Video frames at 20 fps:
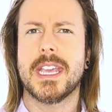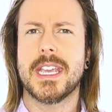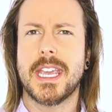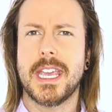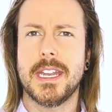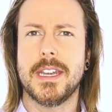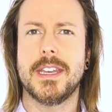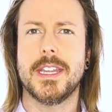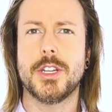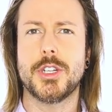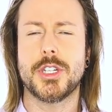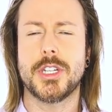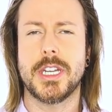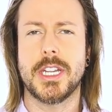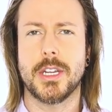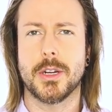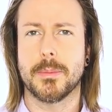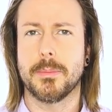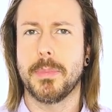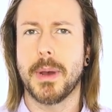conditioning
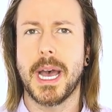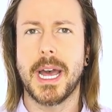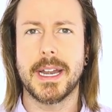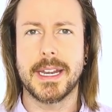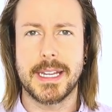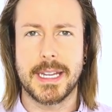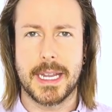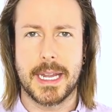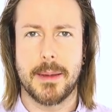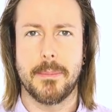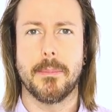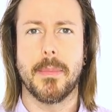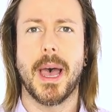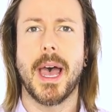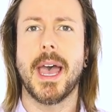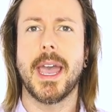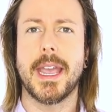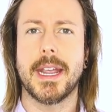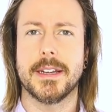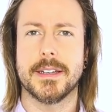your body and
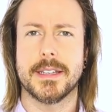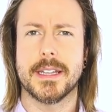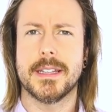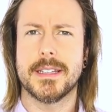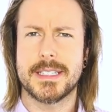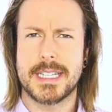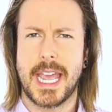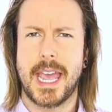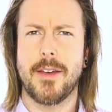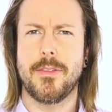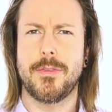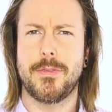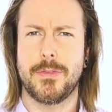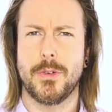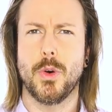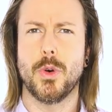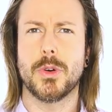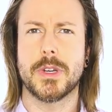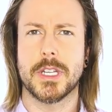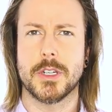mind to have
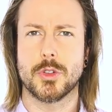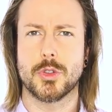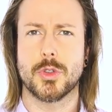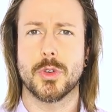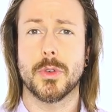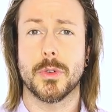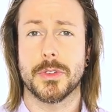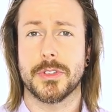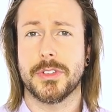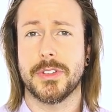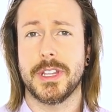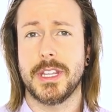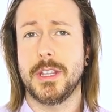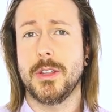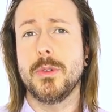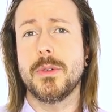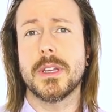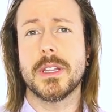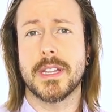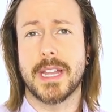full control so that
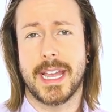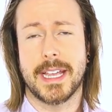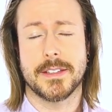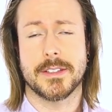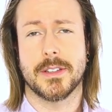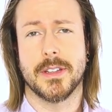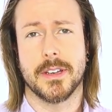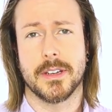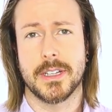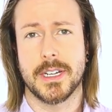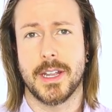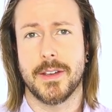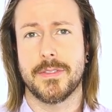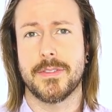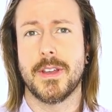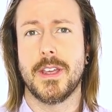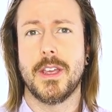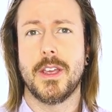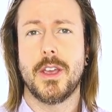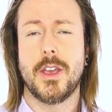you can last long enough
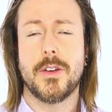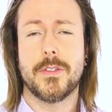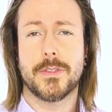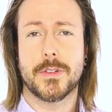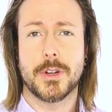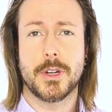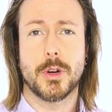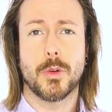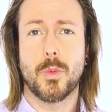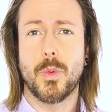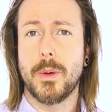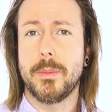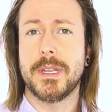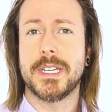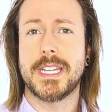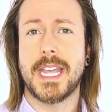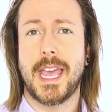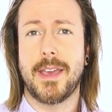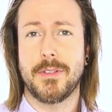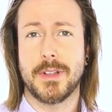for your woman
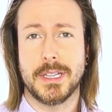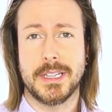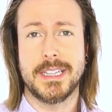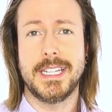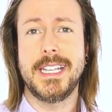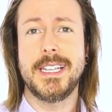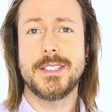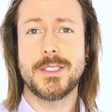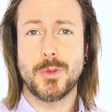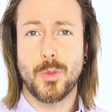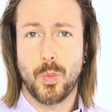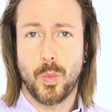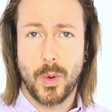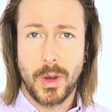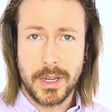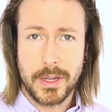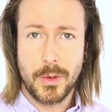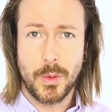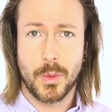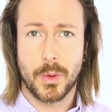to have at least
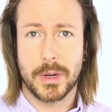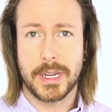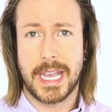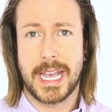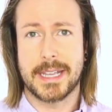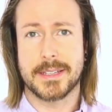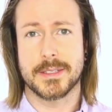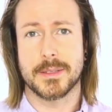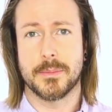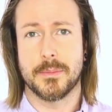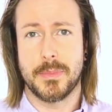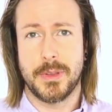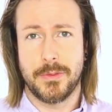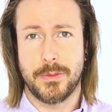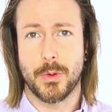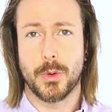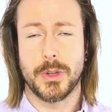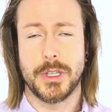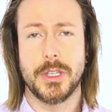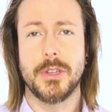one orgasm
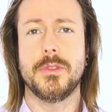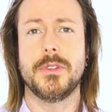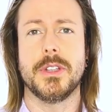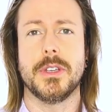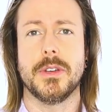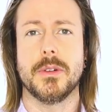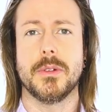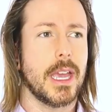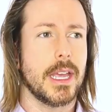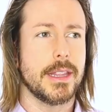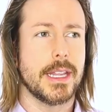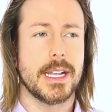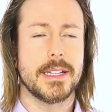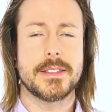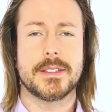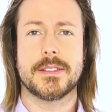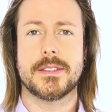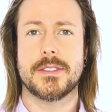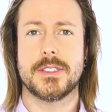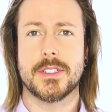before you do. And
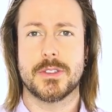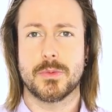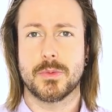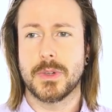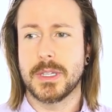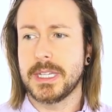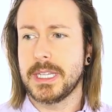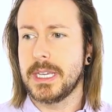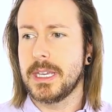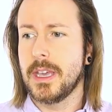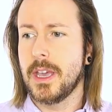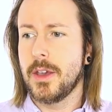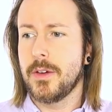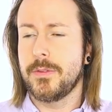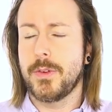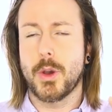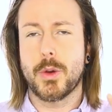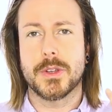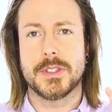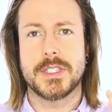that's just really
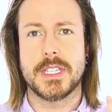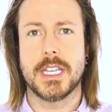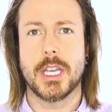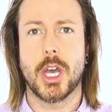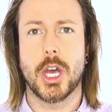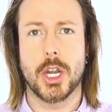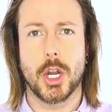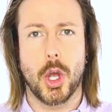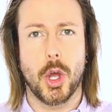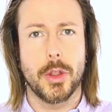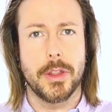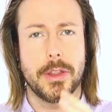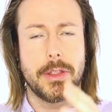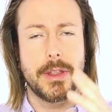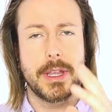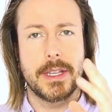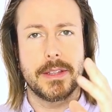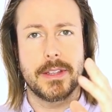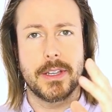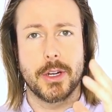focusing on all the
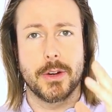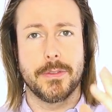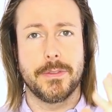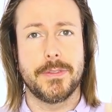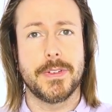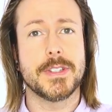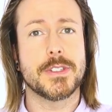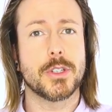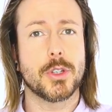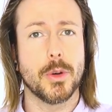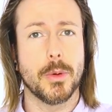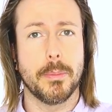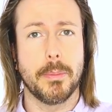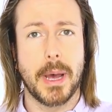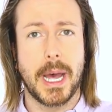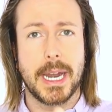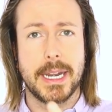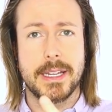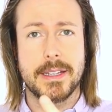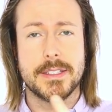things that your physical
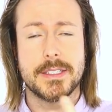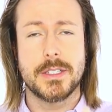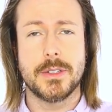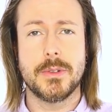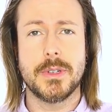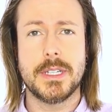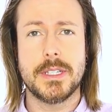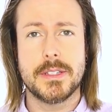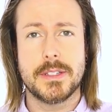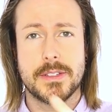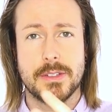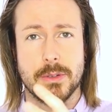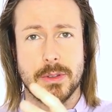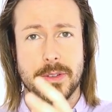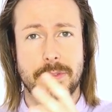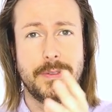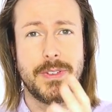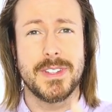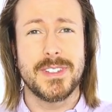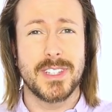body is doing. So the
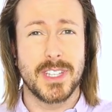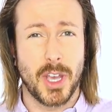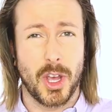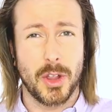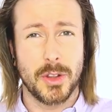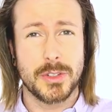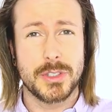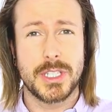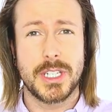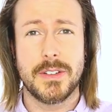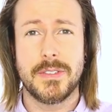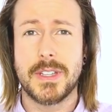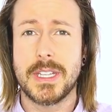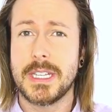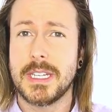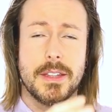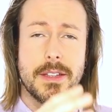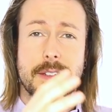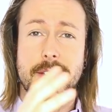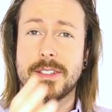physiology of
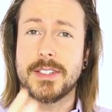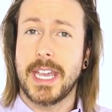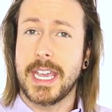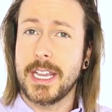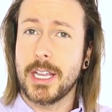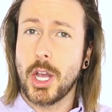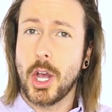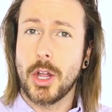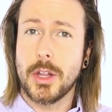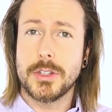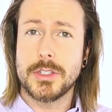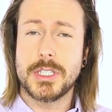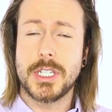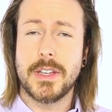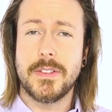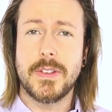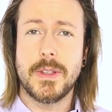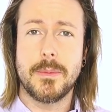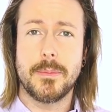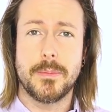it, the psychology
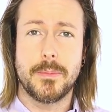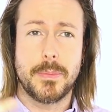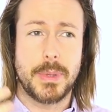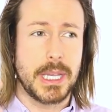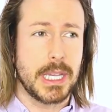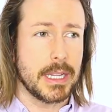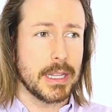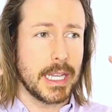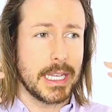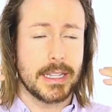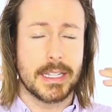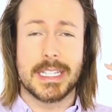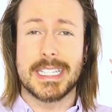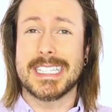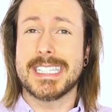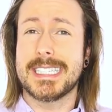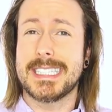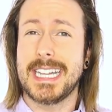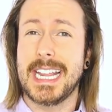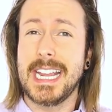of it, being like the
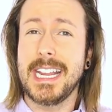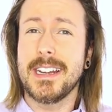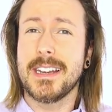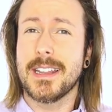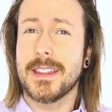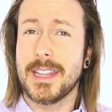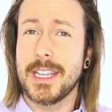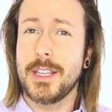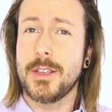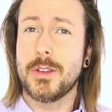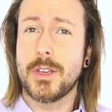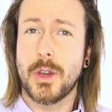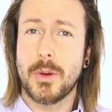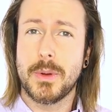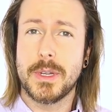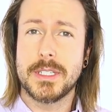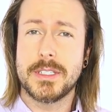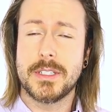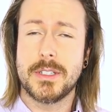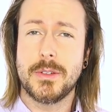state that you go
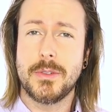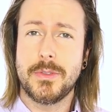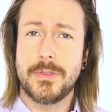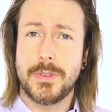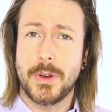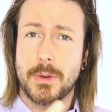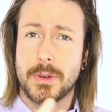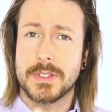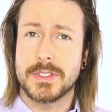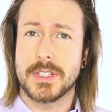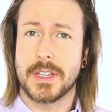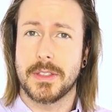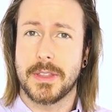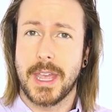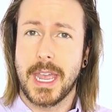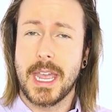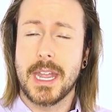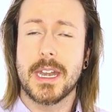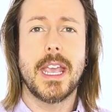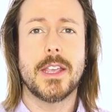into, focus on
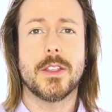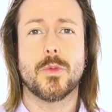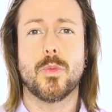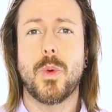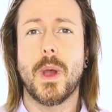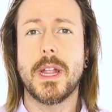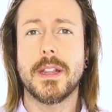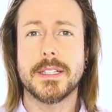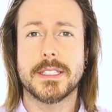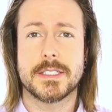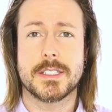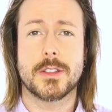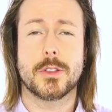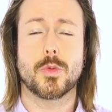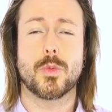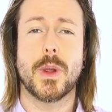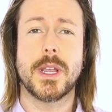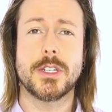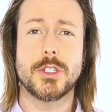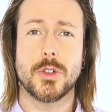that, as well as
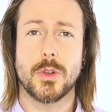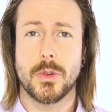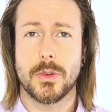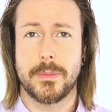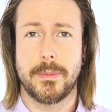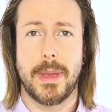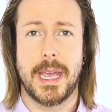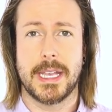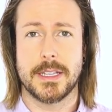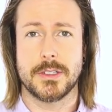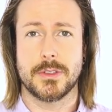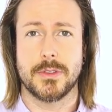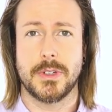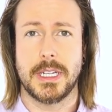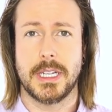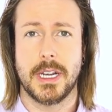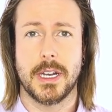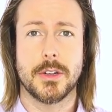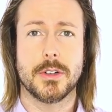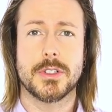threshold mastery
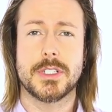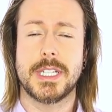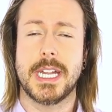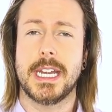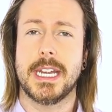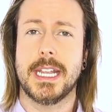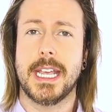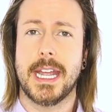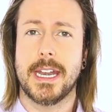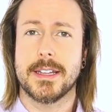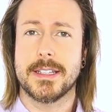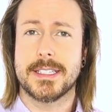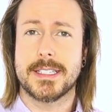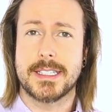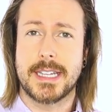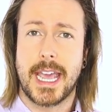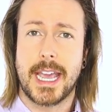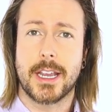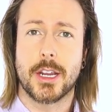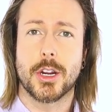and understanding how to
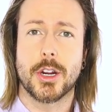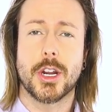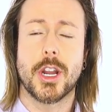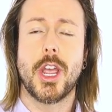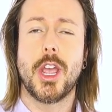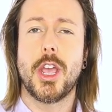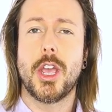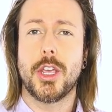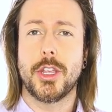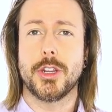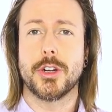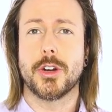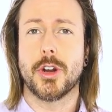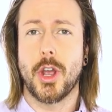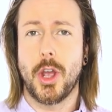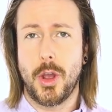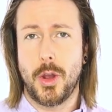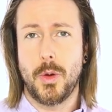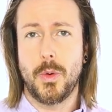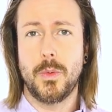stagger your
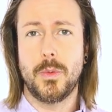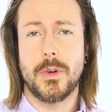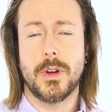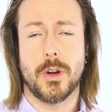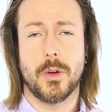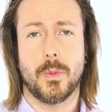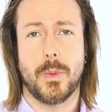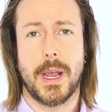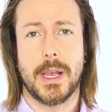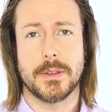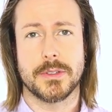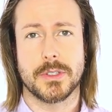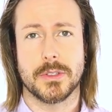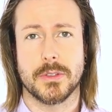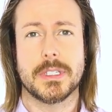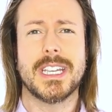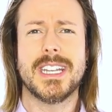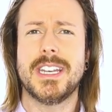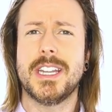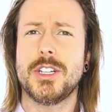own
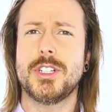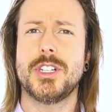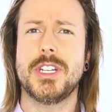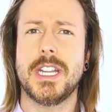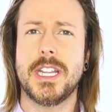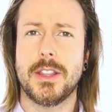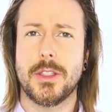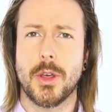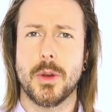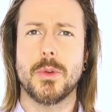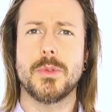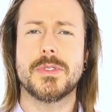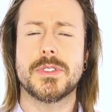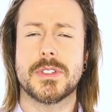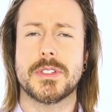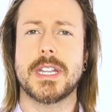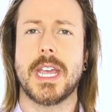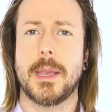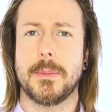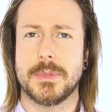arousal. Conditioning those
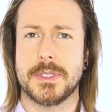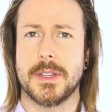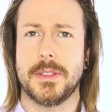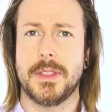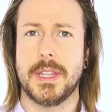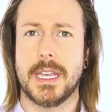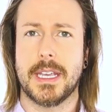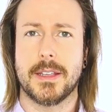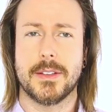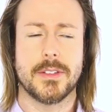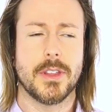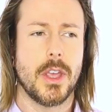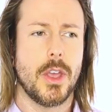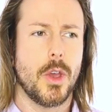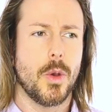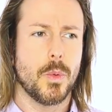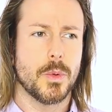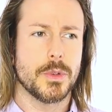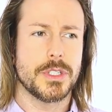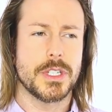types of things
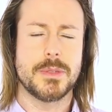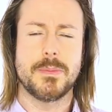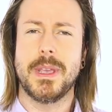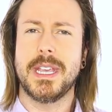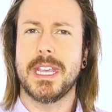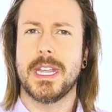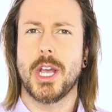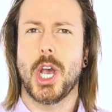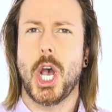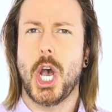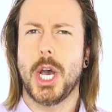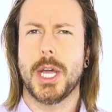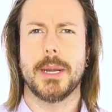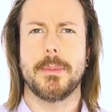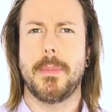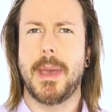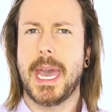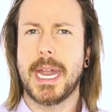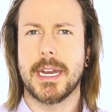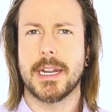will just make it
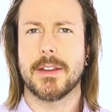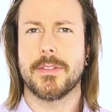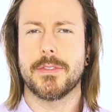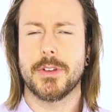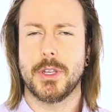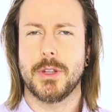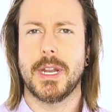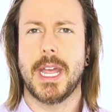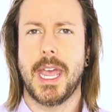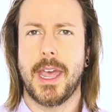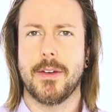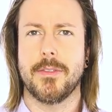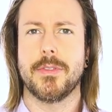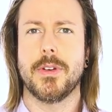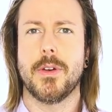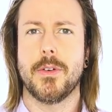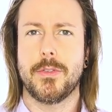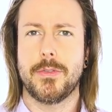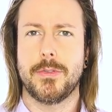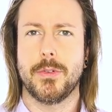automatic for you to have
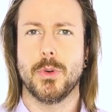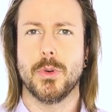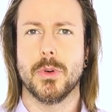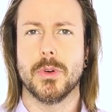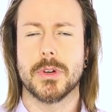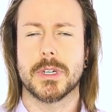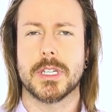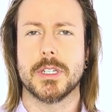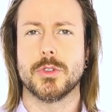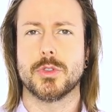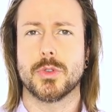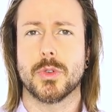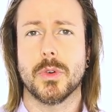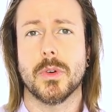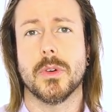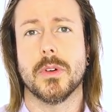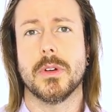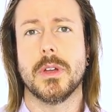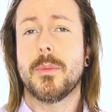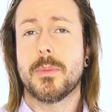full
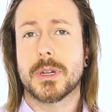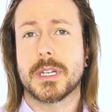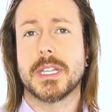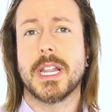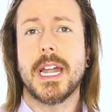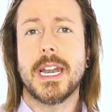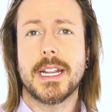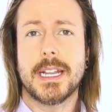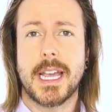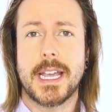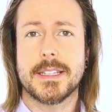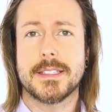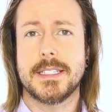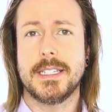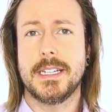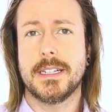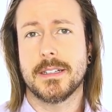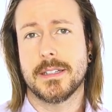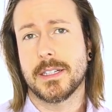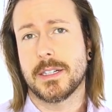control. But a lot of guys
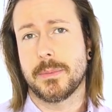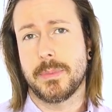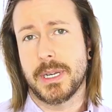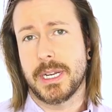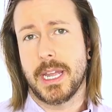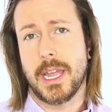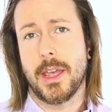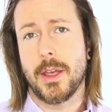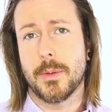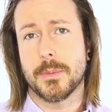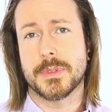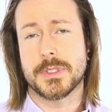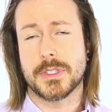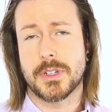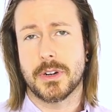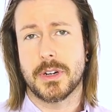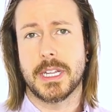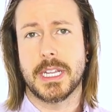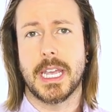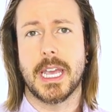need a little bit of help
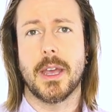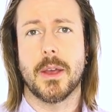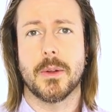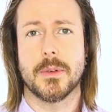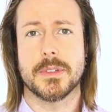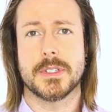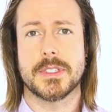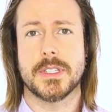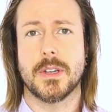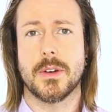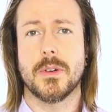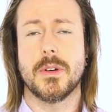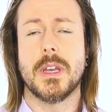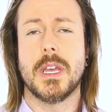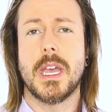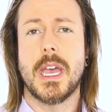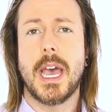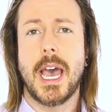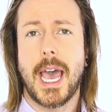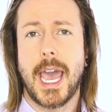starting out. So
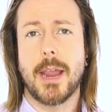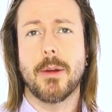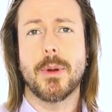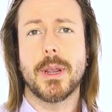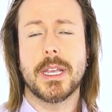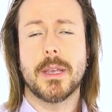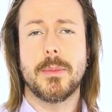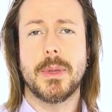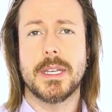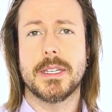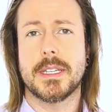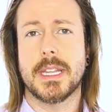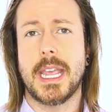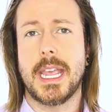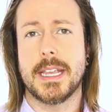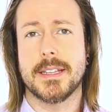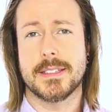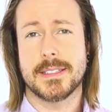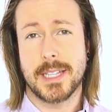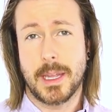I recommend
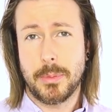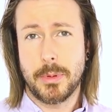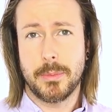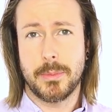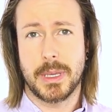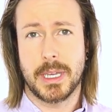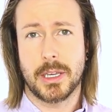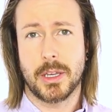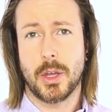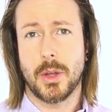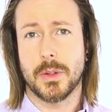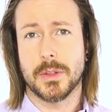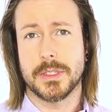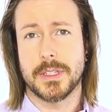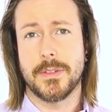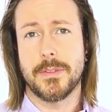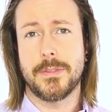a supplement called